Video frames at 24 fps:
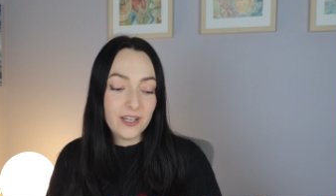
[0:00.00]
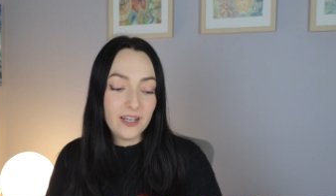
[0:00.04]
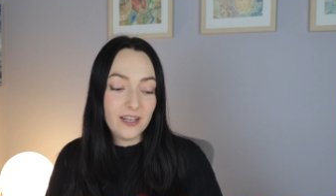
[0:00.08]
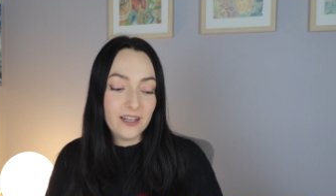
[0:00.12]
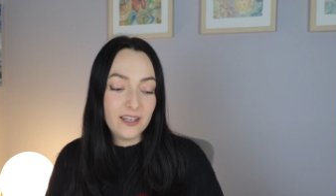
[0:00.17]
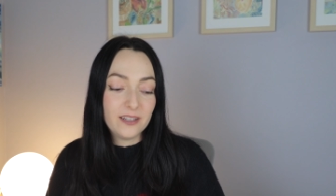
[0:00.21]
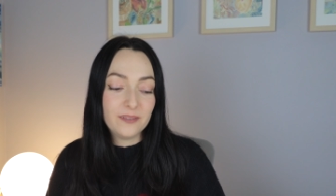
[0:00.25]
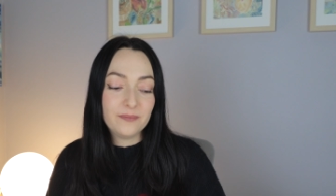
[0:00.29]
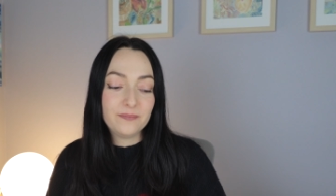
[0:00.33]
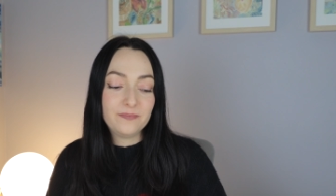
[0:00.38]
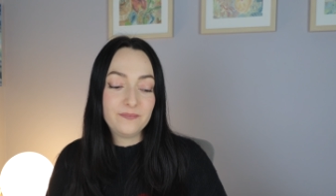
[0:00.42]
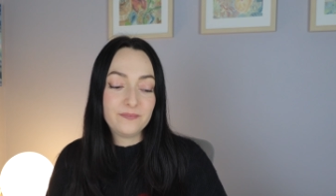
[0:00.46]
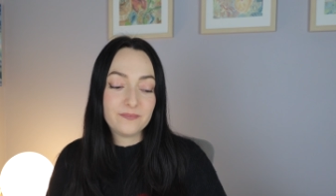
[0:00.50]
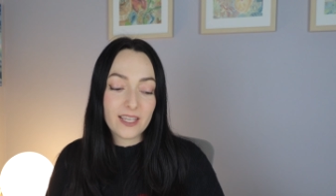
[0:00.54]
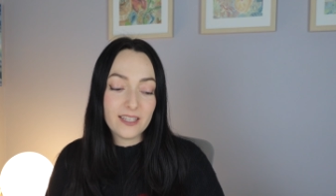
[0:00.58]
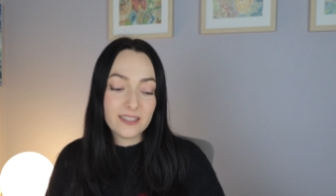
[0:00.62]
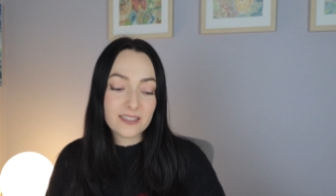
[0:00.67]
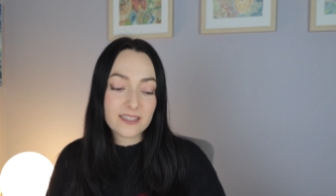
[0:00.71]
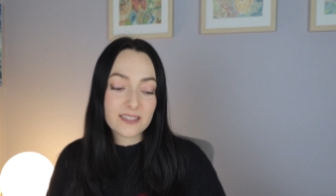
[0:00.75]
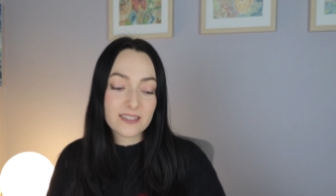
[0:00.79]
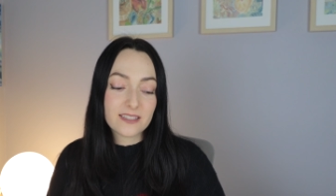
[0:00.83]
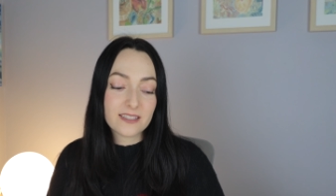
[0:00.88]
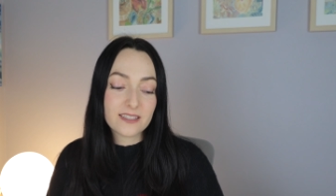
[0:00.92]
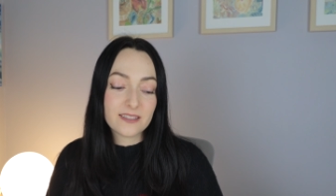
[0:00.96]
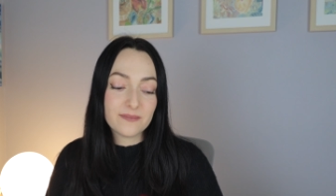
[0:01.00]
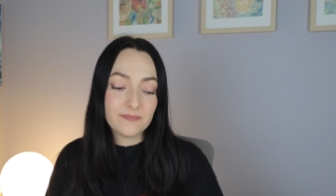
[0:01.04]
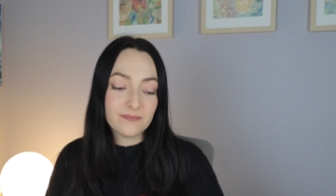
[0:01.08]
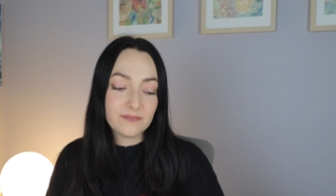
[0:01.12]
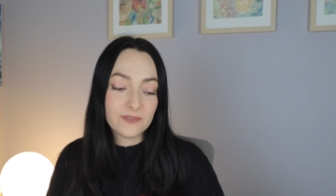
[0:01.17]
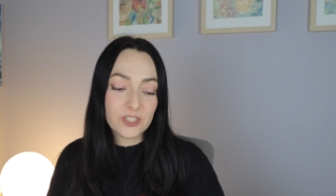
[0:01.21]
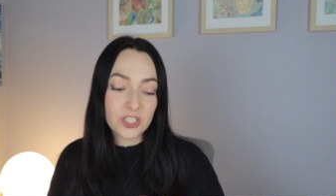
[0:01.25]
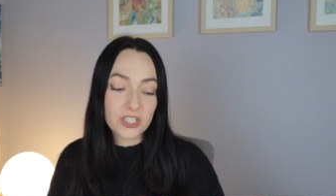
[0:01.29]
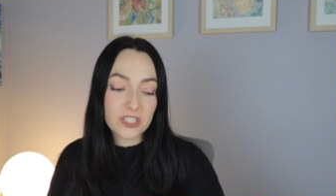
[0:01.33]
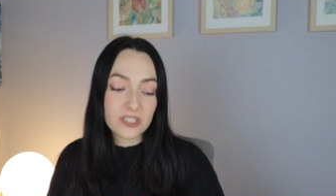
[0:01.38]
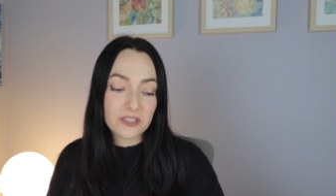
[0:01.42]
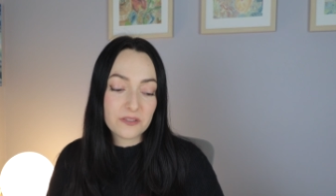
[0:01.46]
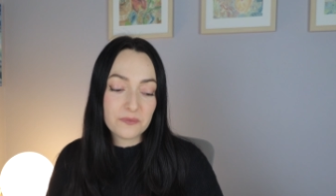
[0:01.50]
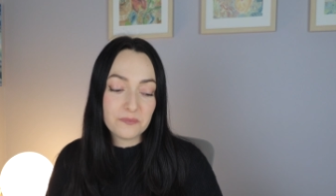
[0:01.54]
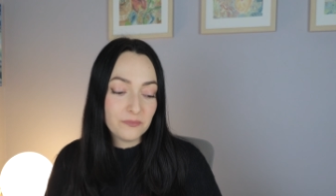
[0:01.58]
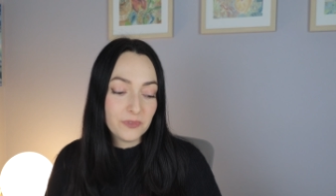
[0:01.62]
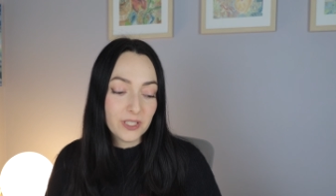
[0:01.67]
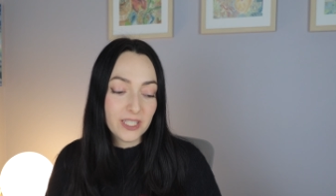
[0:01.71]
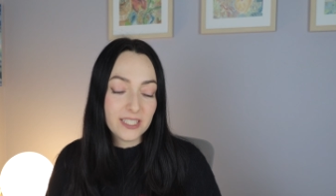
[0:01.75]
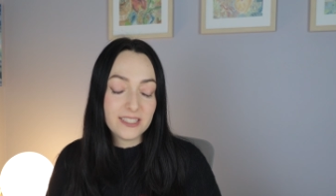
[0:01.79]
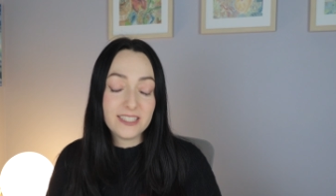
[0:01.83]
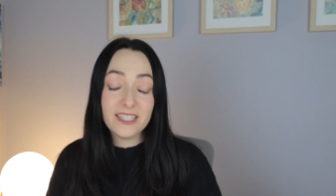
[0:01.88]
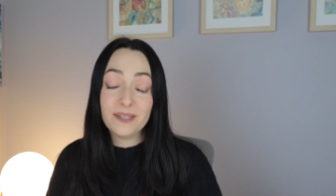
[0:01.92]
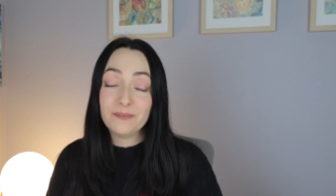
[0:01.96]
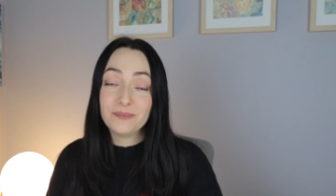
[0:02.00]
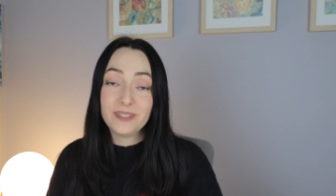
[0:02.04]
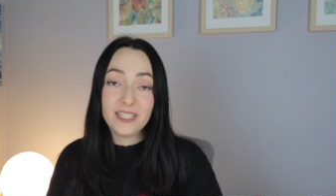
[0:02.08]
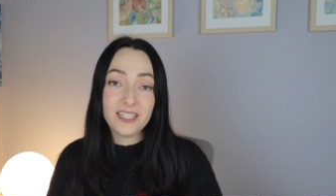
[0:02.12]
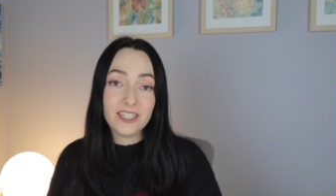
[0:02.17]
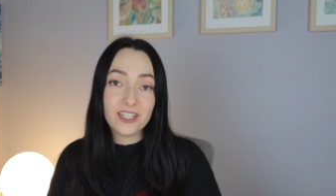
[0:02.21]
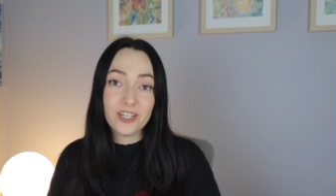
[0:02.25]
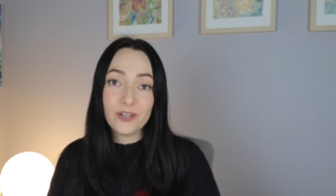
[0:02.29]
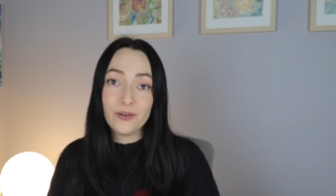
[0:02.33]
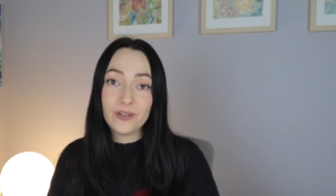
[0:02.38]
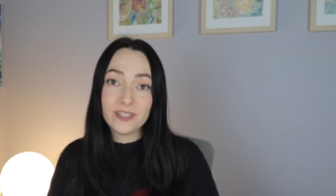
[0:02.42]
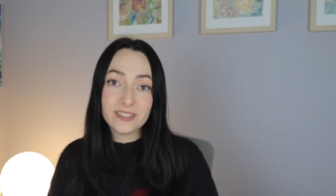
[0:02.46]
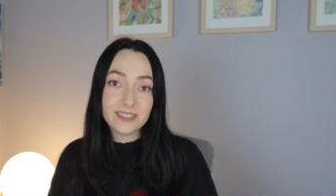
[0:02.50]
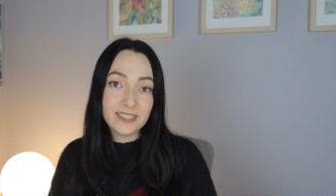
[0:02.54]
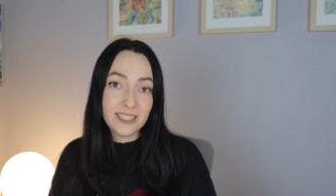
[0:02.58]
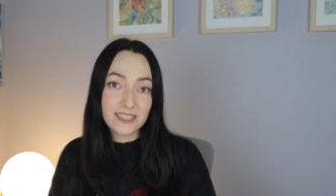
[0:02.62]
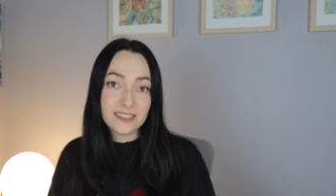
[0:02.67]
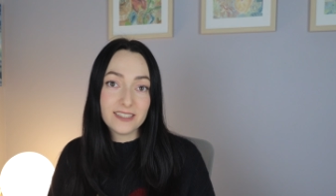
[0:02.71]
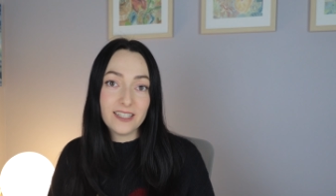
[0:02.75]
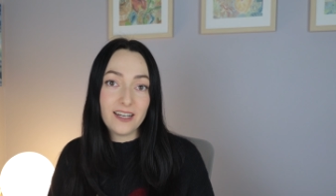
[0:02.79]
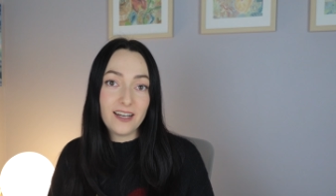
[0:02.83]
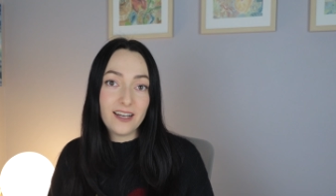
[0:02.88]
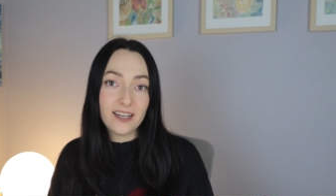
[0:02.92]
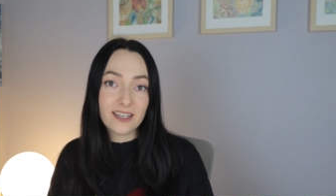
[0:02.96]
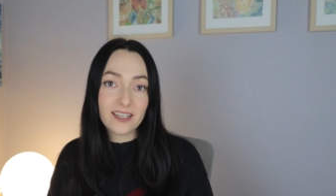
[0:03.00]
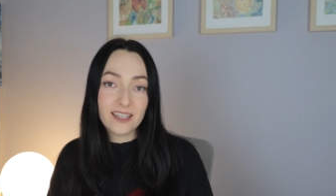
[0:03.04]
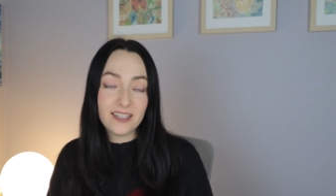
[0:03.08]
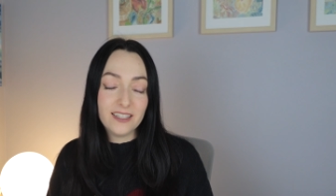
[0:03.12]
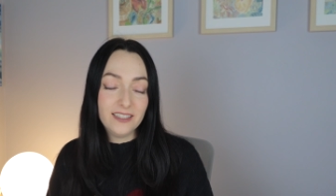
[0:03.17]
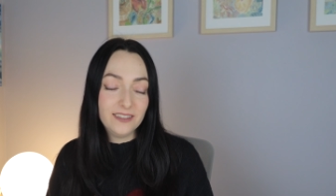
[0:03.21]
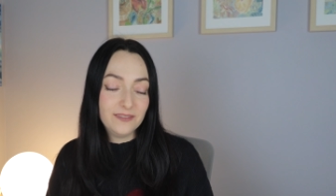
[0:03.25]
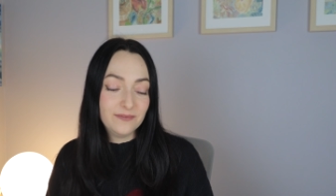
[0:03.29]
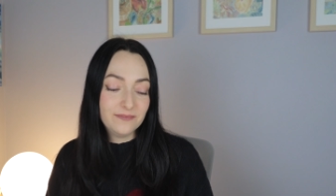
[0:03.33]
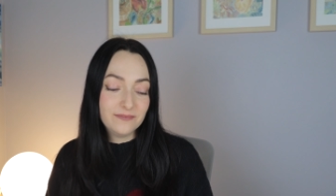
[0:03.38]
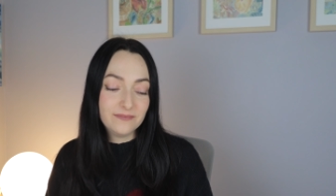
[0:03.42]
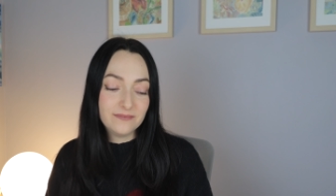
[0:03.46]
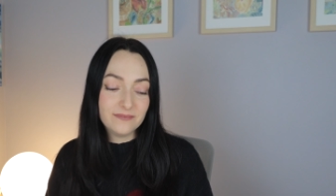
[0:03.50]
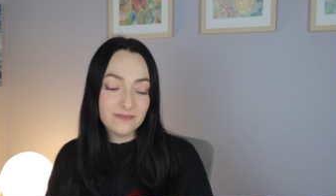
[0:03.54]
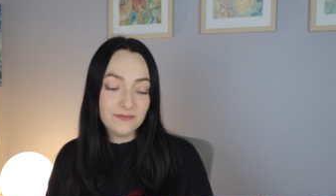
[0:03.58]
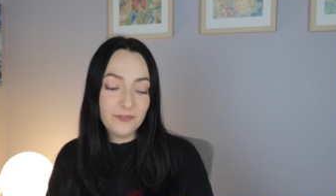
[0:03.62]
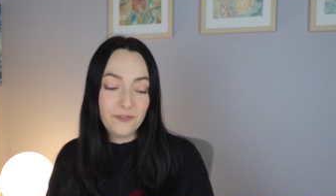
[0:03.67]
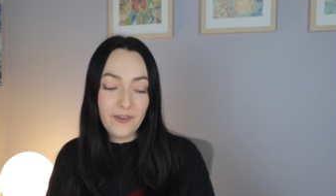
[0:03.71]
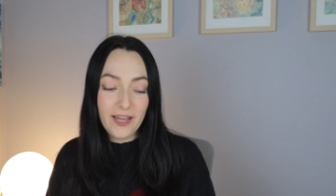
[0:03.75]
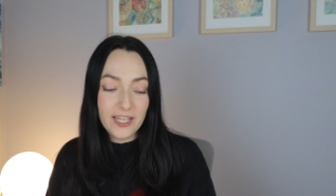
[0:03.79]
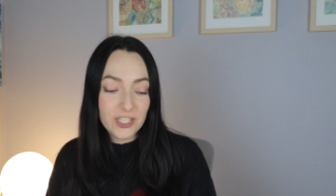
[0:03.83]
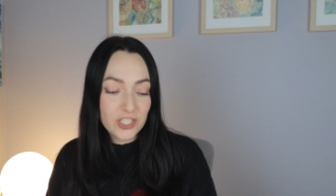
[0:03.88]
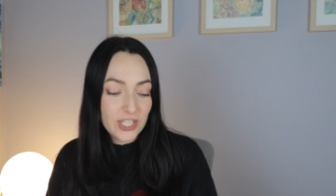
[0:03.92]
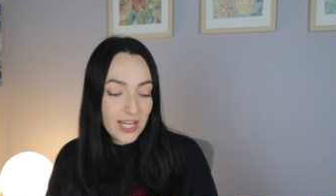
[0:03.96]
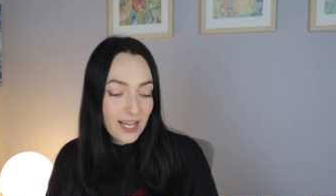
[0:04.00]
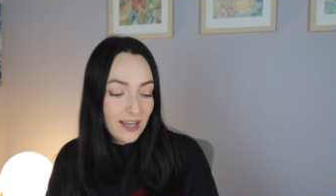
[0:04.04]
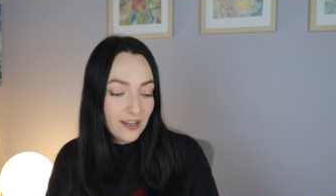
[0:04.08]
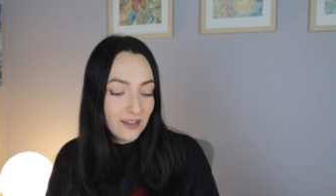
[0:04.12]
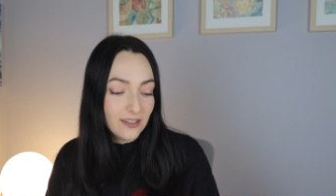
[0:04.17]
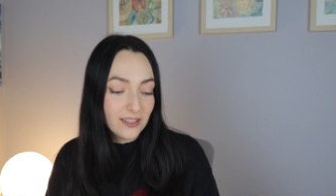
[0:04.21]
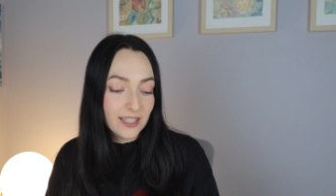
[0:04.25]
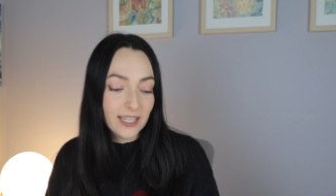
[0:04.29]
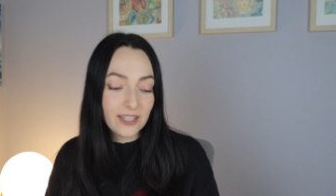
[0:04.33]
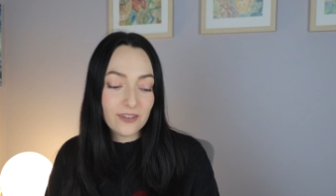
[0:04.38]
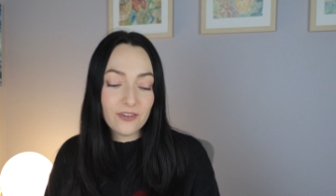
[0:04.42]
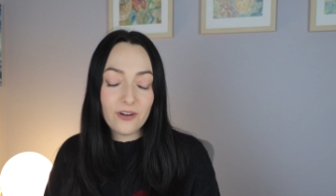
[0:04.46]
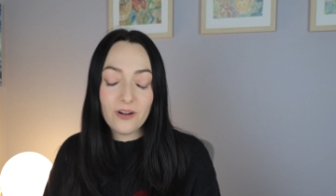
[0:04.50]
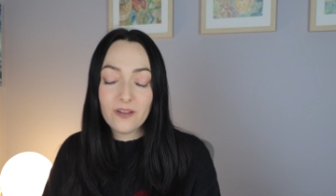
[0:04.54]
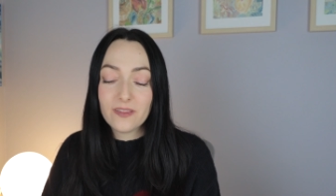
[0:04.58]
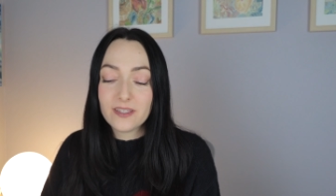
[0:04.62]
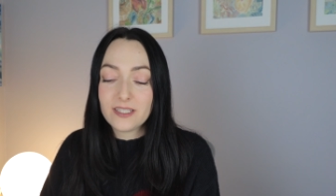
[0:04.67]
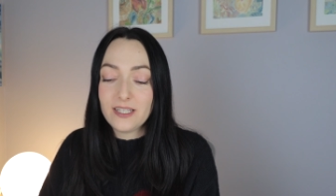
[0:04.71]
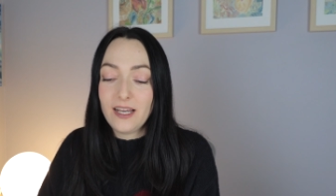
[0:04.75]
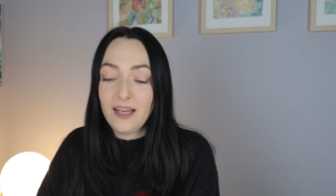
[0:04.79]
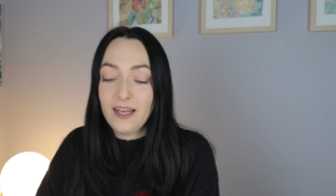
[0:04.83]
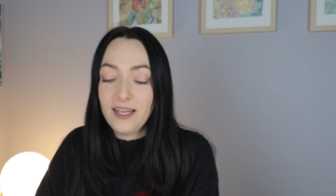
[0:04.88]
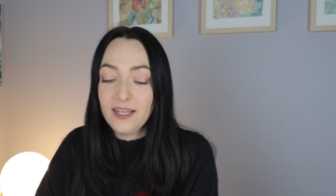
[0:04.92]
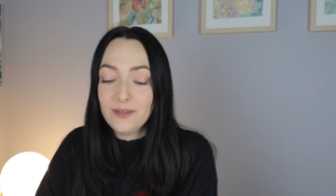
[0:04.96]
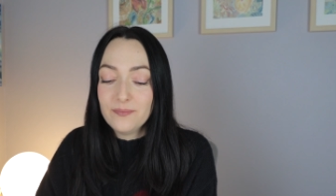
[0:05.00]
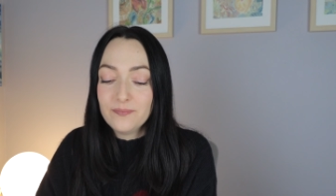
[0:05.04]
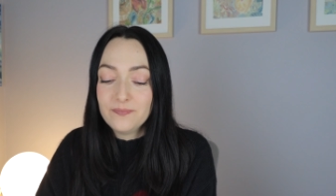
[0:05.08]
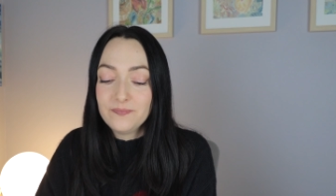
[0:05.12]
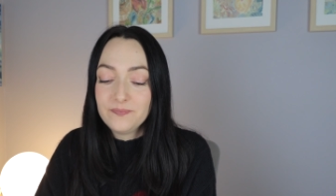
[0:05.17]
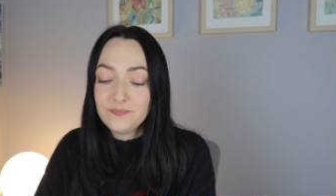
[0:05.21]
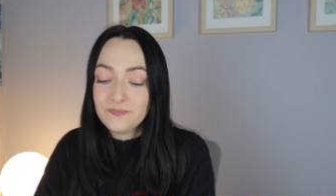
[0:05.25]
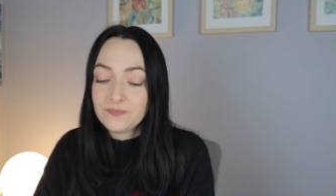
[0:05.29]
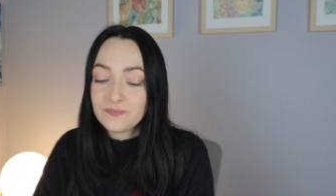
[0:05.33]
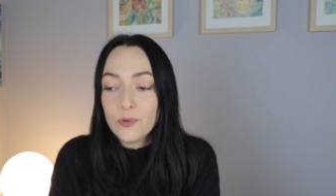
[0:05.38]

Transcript: Um, it's just really tempting to go on TikTok and veg out like all the time.